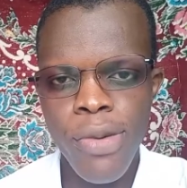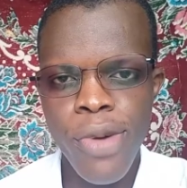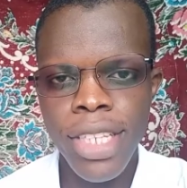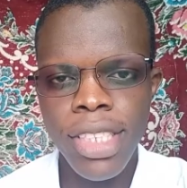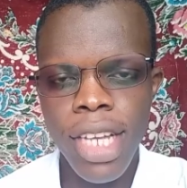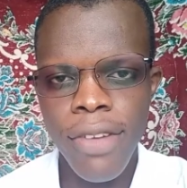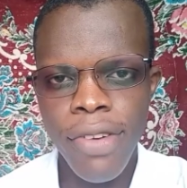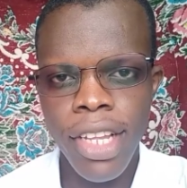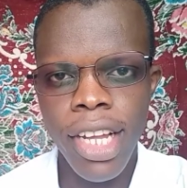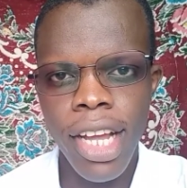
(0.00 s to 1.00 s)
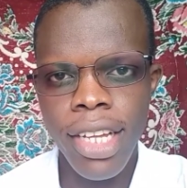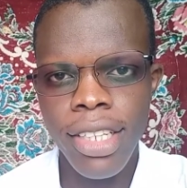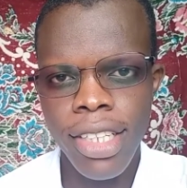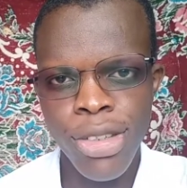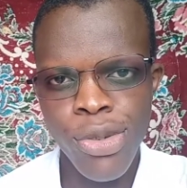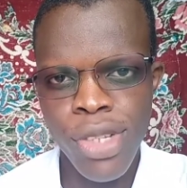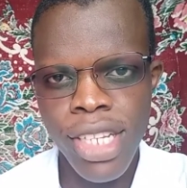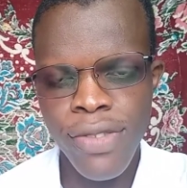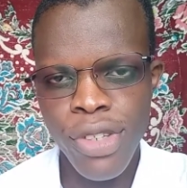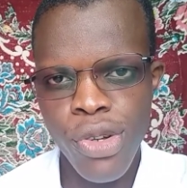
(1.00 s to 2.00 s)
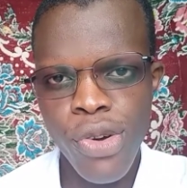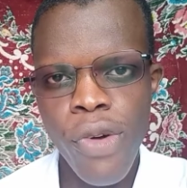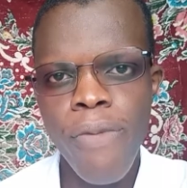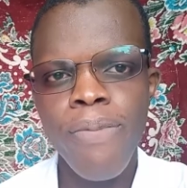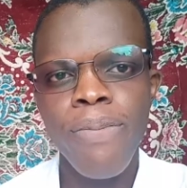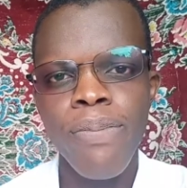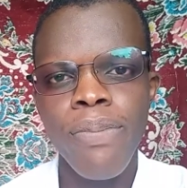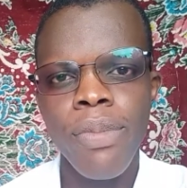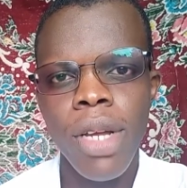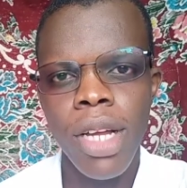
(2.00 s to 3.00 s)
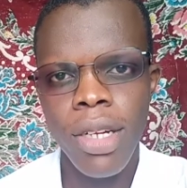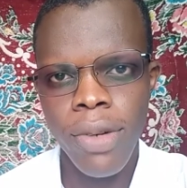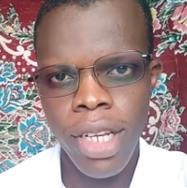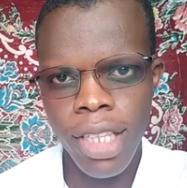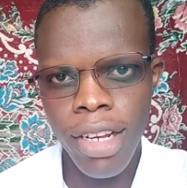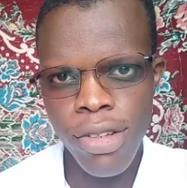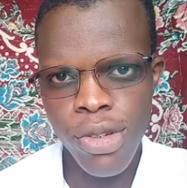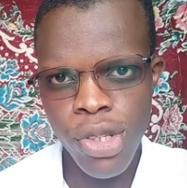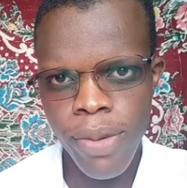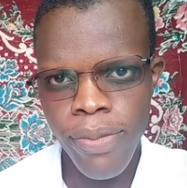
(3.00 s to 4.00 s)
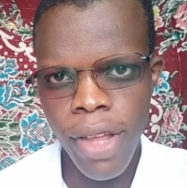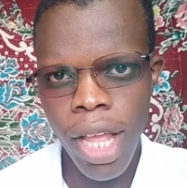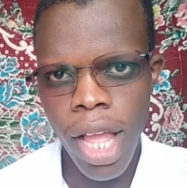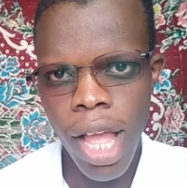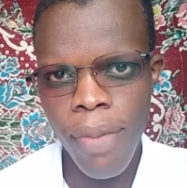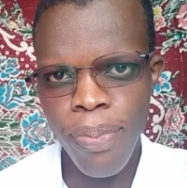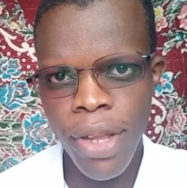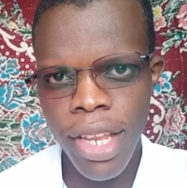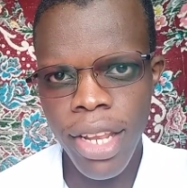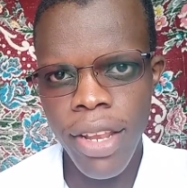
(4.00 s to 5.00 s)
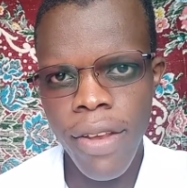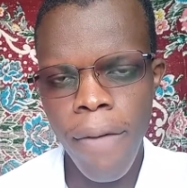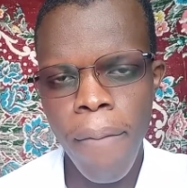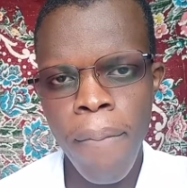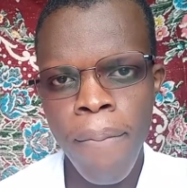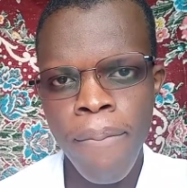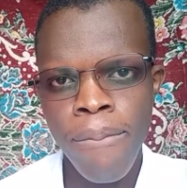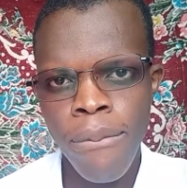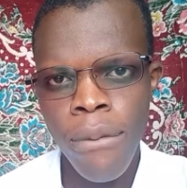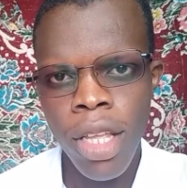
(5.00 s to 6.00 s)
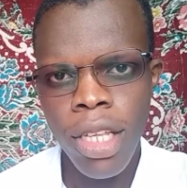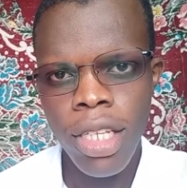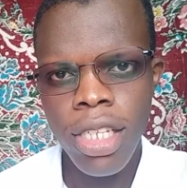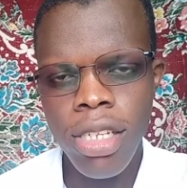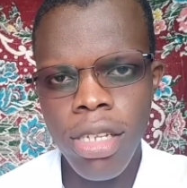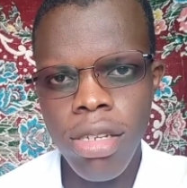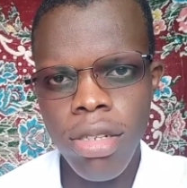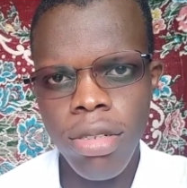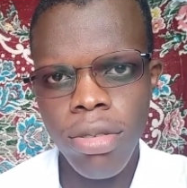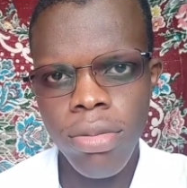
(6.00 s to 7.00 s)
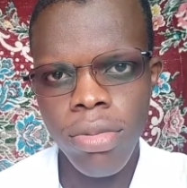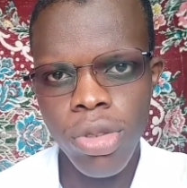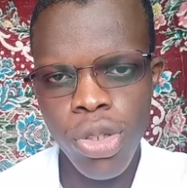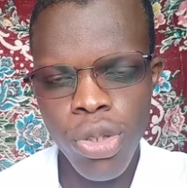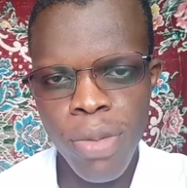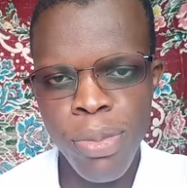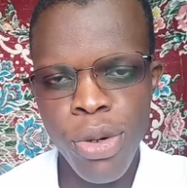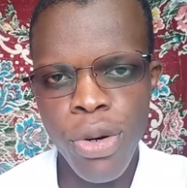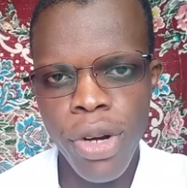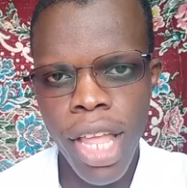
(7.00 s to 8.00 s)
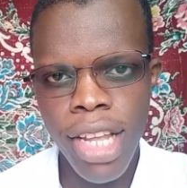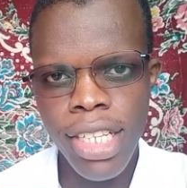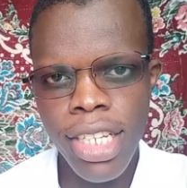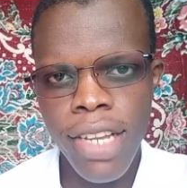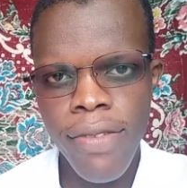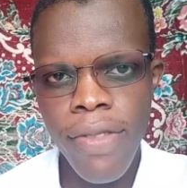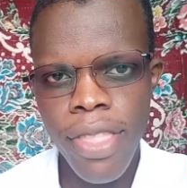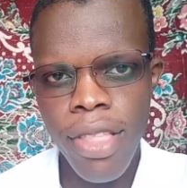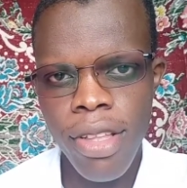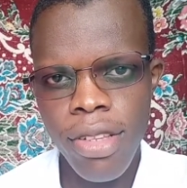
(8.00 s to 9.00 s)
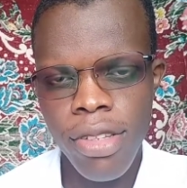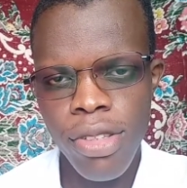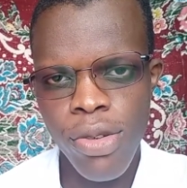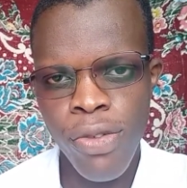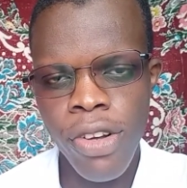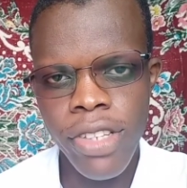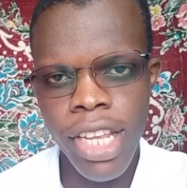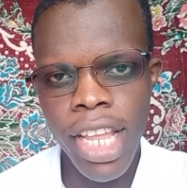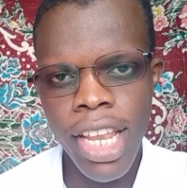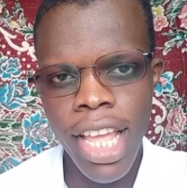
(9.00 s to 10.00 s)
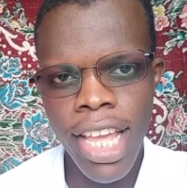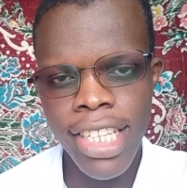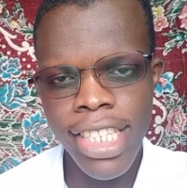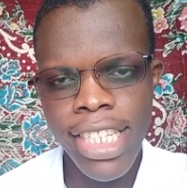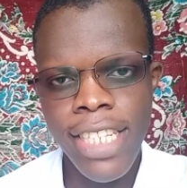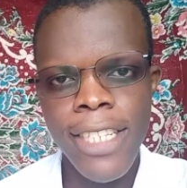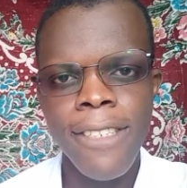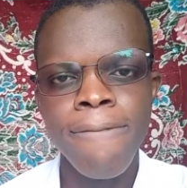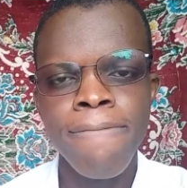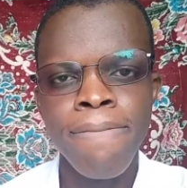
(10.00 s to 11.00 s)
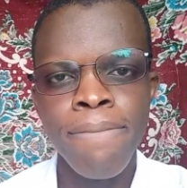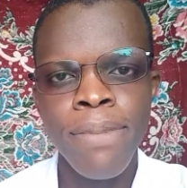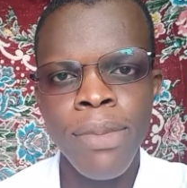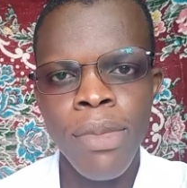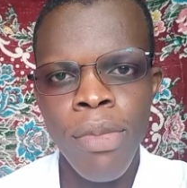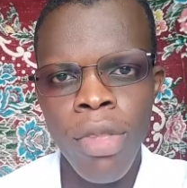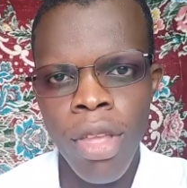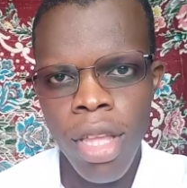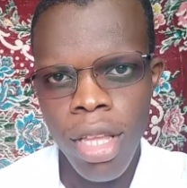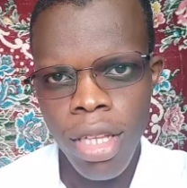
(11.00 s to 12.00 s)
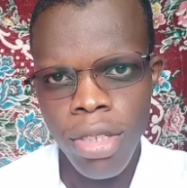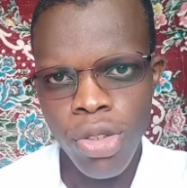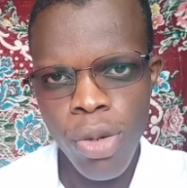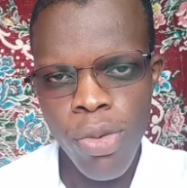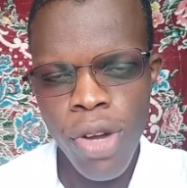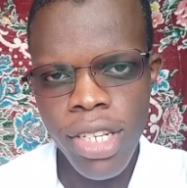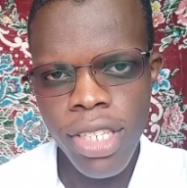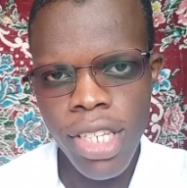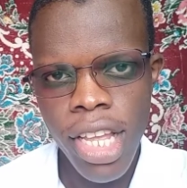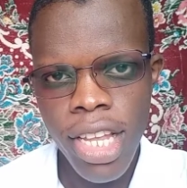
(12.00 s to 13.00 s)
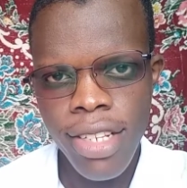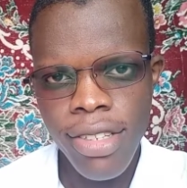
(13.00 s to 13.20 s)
West Africa. In today's video, I want to tell you something happened in December 19th, 2018. Someone said